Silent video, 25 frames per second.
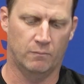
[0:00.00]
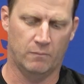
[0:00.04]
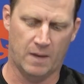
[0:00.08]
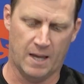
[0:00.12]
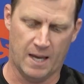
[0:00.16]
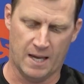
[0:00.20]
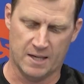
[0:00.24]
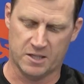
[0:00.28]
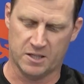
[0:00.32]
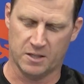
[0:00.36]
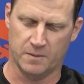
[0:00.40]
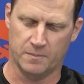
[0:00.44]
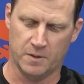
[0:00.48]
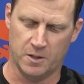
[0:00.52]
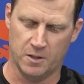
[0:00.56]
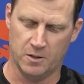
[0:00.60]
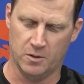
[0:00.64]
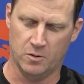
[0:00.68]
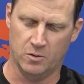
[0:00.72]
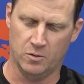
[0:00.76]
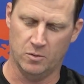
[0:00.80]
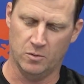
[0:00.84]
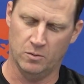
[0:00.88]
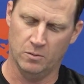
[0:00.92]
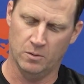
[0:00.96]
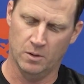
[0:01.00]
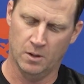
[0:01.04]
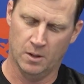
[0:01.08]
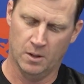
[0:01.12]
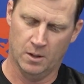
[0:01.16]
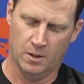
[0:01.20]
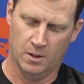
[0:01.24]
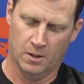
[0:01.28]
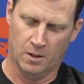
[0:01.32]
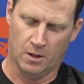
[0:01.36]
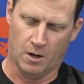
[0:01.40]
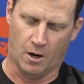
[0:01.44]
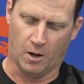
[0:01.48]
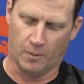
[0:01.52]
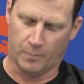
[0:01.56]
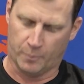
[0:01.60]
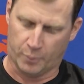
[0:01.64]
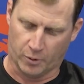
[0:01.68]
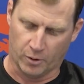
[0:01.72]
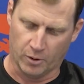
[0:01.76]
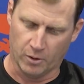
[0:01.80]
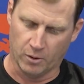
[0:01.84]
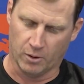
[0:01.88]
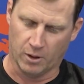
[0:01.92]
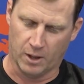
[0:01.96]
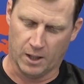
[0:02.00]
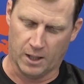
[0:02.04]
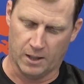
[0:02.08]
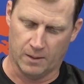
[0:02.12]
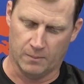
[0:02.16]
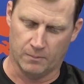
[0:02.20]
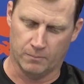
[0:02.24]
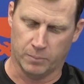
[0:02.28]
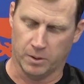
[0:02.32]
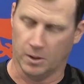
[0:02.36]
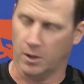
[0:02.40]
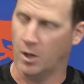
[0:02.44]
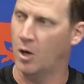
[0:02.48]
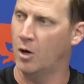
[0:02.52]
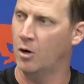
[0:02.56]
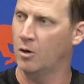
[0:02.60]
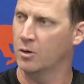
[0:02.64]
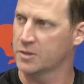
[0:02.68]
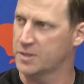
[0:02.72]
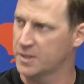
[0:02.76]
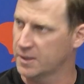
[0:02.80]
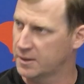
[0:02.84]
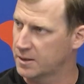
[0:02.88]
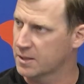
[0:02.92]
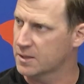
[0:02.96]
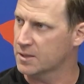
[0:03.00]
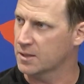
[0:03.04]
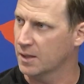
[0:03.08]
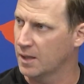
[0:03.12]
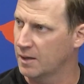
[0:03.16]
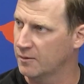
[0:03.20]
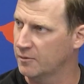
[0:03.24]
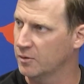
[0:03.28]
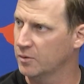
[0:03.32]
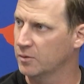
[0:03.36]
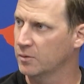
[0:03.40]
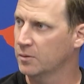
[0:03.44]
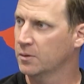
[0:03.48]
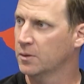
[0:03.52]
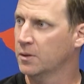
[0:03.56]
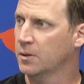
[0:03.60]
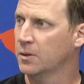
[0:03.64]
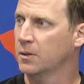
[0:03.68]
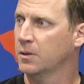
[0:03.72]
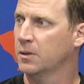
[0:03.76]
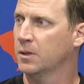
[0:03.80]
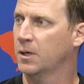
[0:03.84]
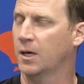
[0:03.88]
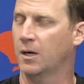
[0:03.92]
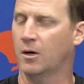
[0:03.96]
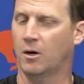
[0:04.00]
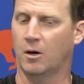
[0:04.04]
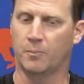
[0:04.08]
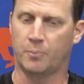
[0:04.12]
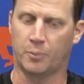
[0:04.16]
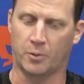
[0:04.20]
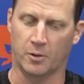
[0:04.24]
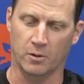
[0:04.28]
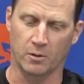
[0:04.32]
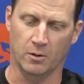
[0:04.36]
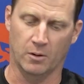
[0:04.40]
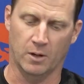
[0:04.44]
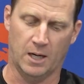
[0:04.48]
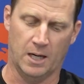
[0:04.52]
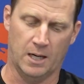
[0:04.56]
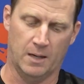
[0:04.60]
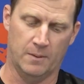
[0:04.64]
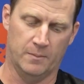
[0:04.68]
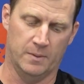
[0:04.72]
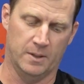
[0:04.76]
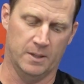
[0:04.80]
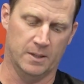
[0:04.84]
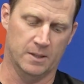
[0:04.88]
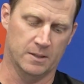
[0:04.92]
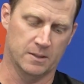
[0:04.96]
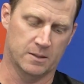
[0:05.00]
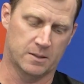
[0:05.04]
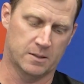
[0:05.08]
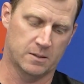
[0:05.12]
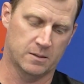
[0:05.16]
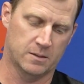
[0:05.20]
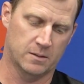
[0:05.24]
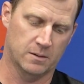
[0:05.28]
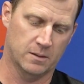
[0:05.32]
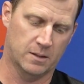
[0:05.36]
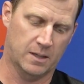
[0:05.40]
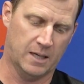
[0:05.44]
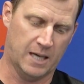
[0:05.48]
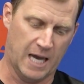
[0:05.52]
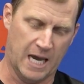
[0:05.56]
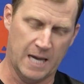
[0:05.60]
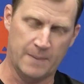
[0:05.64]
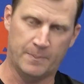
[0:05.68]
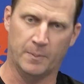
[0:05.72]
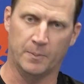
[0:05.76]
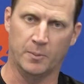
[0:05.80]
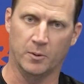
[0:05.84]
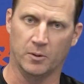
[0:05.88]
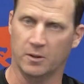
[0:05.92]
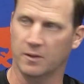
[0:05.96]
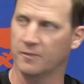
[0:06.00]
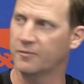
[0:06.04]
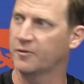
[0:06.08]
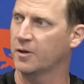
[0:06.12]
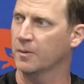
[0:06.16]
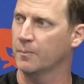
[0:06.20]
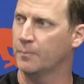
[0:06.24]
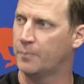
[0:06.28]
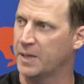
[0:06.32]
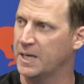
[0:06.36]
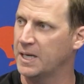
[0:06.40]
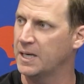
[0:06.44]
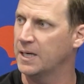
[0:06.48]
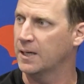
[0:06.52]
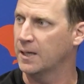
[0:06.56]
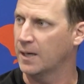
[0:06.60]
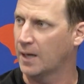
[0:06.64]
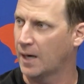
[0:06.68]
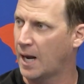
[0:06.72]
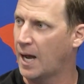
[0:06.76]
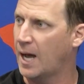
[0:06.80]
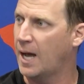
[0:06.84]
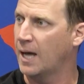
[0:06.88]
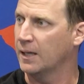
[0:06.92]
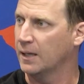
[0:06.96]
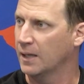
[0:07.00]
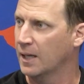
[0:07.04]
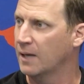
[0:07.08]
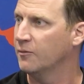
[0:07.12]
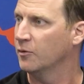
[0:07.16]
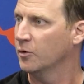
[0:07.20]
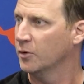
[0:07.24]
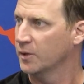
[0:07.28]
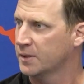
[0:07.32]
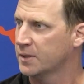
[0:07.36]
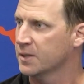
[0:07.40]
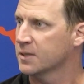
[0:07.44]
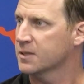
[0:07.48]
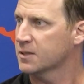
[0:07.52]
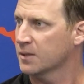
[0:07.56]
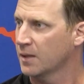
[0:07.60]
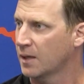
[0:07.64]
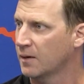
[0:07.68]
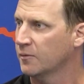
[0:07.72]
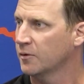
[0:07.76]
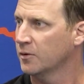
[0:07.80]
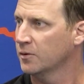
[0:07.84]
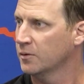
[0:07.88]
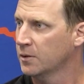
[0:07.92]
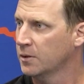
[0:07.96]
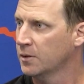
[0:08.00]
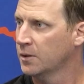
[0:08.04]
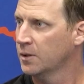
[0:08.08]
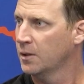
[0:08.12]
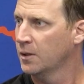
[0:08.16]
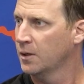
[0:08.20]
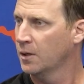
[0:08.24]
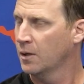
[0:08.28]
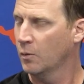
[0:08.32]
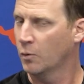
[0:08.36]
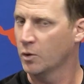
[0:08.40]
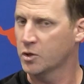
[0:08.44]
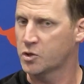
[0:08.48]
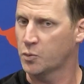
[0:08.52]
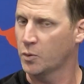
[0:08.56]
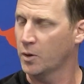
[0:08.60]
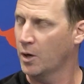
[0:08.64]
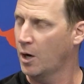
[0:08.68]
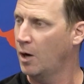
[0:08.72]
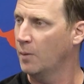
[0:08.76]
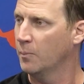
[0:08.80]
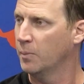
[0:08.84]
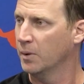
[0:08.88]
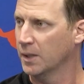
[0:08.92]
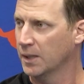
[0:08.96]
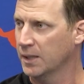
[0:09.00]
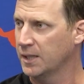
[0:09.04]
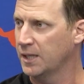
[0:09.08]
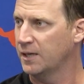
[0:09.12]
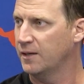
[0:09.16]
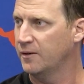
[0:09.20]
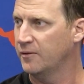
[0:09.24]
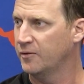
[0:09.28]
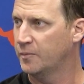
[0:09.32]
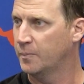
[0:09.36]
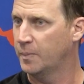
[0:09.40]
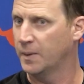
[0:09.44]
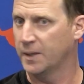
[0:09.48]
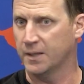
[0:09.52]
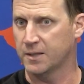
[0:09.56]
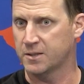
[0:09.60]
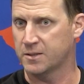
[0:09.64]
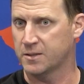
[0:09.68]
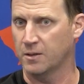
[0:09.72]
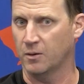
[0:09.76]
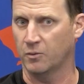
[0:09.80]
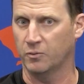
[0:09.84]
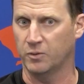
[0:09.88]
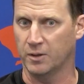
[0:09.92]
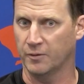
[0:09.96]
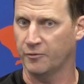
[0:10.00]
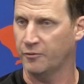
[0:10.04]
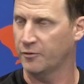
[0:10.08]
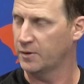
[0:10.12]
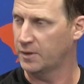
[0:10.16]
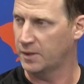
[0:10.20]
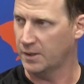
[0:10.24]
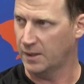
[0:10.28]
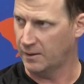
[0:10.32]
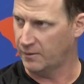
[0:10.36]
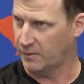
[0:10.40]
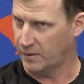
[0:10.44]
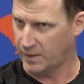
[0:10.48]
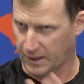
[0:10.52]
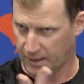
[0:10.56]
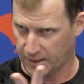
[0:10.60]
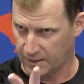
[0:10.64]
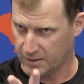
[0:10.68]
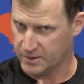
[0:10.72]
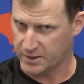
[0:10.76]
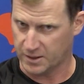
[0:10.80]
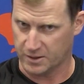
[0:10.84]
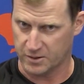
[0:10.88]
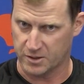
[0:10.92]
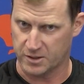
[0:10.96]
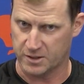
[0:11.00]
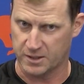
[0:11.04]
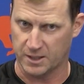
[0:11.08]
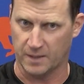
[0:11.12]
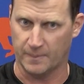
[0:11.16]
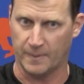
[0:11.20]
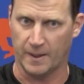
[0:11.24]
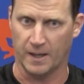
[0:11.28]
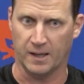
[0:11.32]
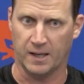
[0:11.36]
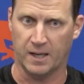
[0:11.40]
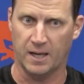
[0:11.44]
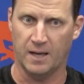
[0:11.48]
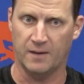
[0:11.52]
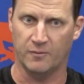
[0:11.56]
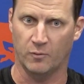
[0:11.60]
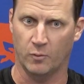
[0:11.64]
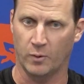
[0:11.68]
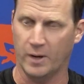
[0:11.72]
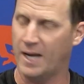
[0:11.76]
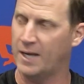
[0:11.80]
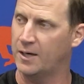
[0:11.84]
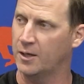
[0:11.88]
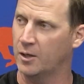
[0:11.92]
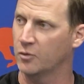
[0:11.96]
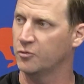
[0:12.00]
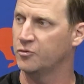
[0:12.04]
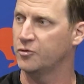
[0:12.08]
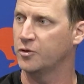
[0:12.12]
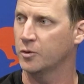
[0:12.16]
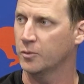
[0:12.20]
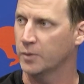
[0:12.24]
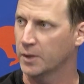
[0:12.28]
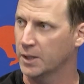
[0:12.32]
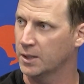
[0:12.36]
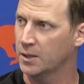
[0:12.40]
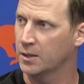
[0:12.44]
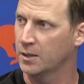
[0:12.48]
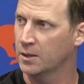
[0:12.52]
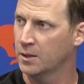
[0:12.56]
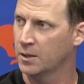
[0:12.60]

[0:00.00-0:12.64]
SMU, our program belongs at this level, and our program is capable of competing at a high level at this level, which we all believed, but it's no different than anything else I just said about Kevin. We had to go do it.